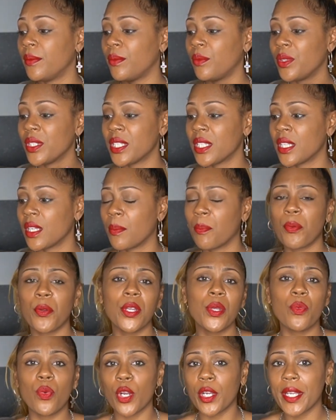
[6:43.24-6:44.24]
what's the
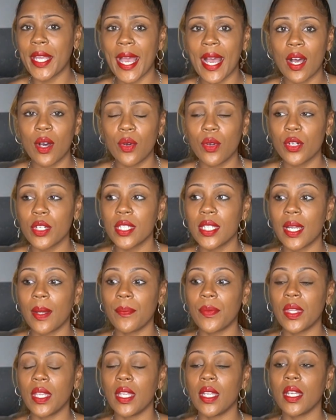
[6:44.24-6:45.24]
pre-workout or
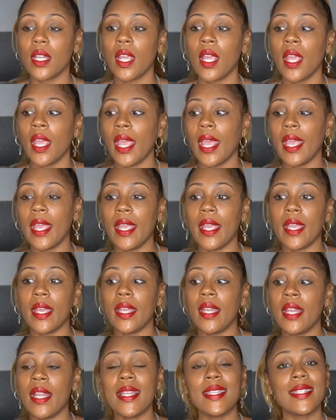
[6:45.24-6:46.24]
something,
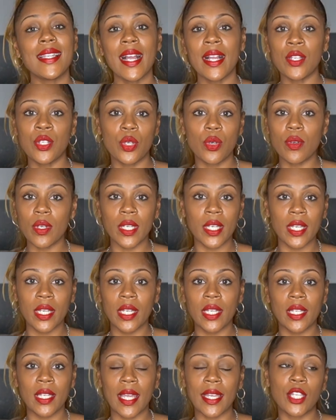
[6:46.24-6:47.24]
and it's not doing
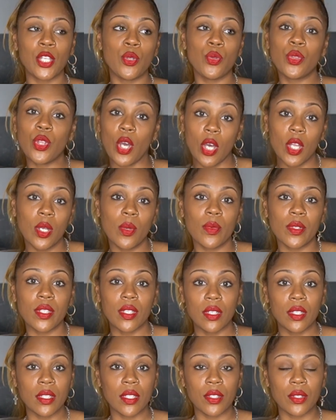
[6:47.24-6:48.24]
good like you thought it was
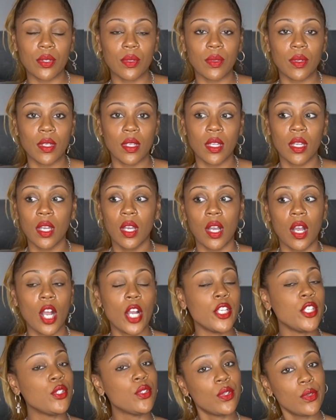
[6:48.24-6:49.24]
going to do.
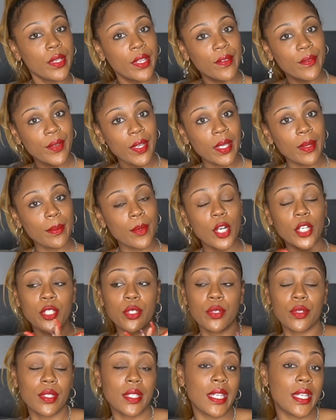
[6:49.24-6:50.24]
Are you going to give up? Are
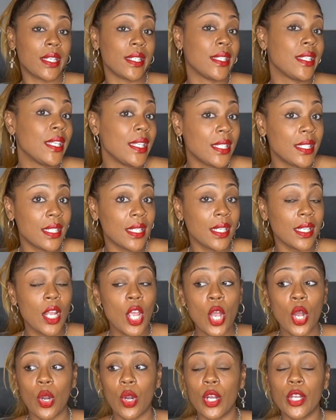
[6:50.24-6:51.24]
you going to stay consistent?
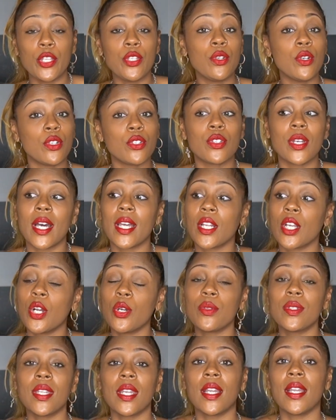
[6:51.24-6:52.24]
Or are you going to try to
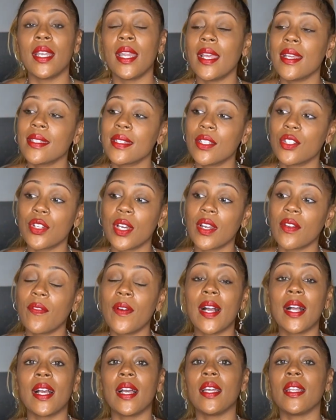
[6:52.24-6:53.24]
go to the next and try to
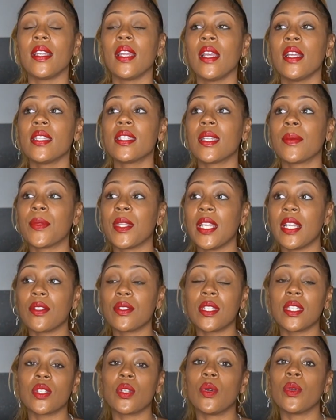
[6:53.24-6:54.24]
find something
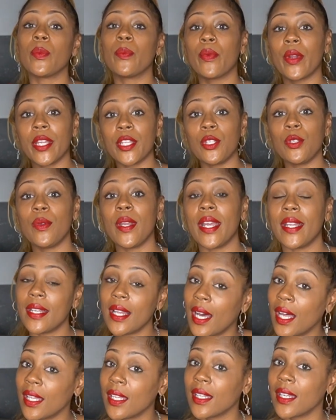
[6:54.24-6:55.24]
else that's going to bring you that
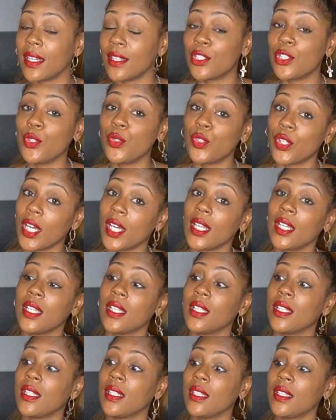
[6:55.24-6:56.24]
dollar that you trying
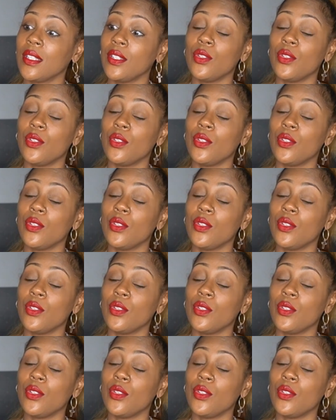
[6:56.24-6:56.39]
to